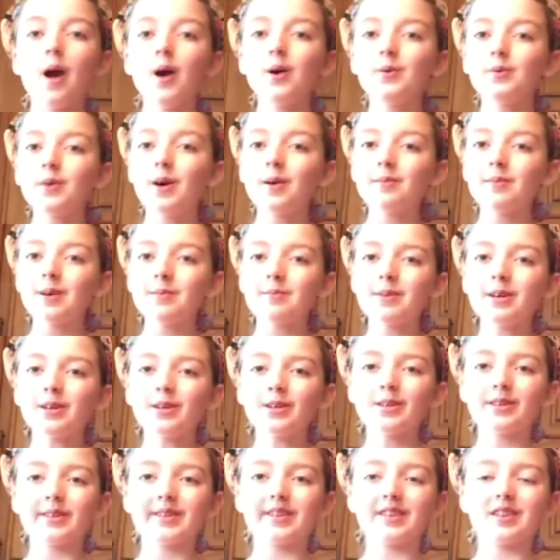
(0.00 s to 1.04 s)
While my
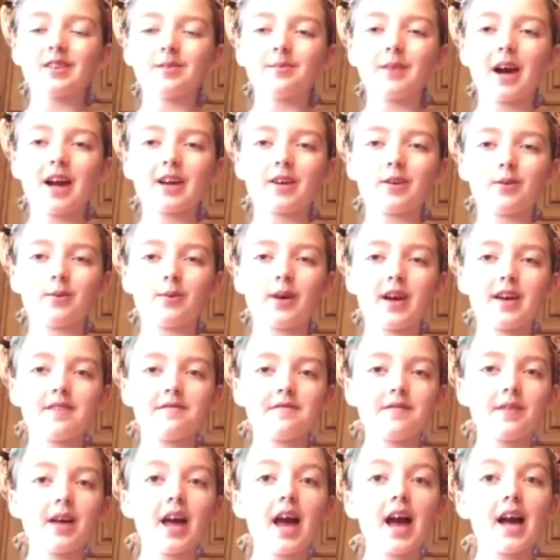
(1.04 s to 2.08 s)
milk is in the microwave,
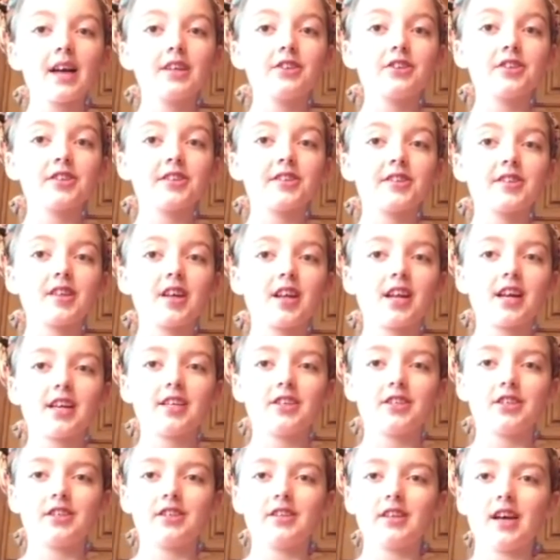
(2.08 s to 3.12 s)
I just thought I
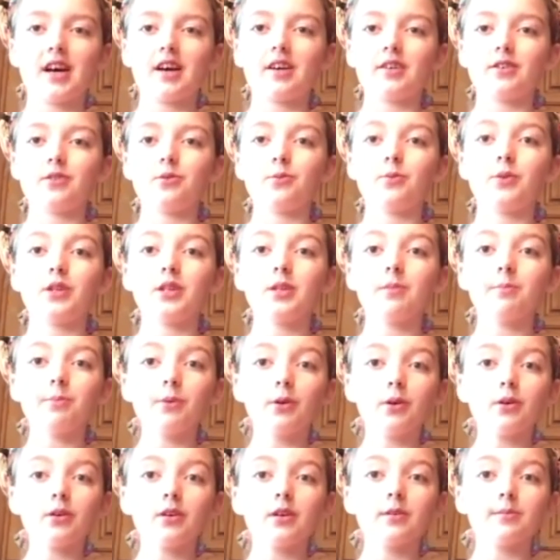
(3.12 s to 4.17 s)
should tell you, when the
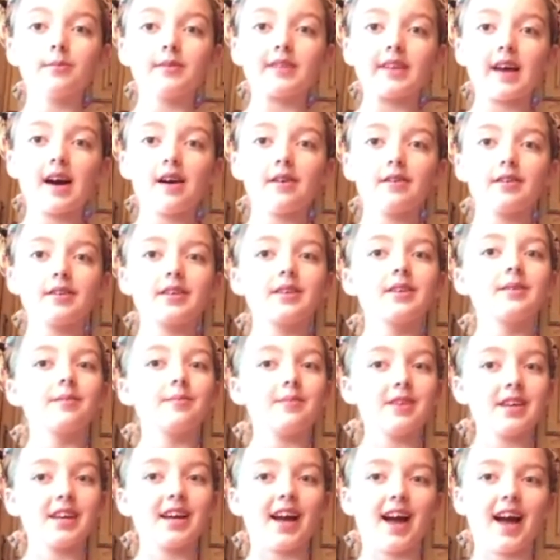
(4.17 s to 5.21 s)
bowl comes out it can
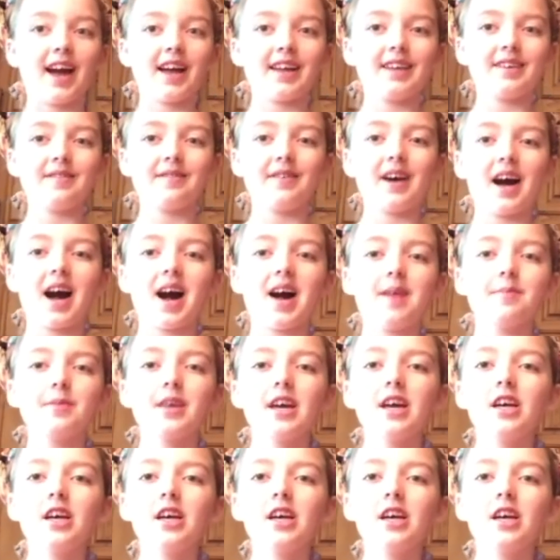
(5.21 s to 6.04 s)
be kind of hot.